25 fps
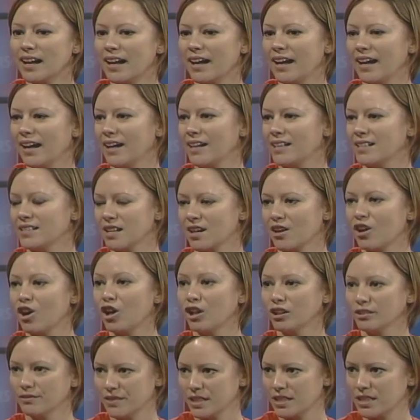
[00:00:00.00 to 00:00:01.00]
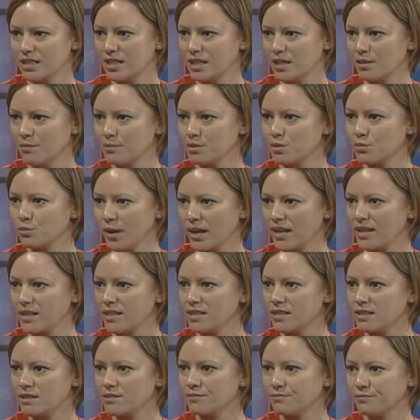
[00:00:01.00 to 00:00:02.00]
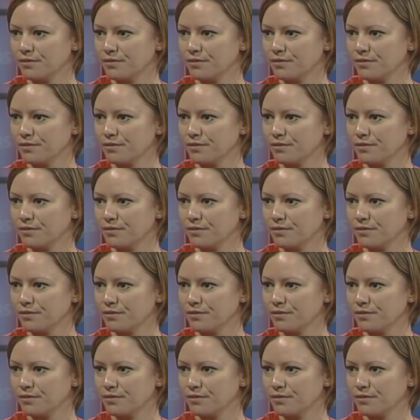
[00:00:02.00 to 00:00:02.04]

And all of the teams raise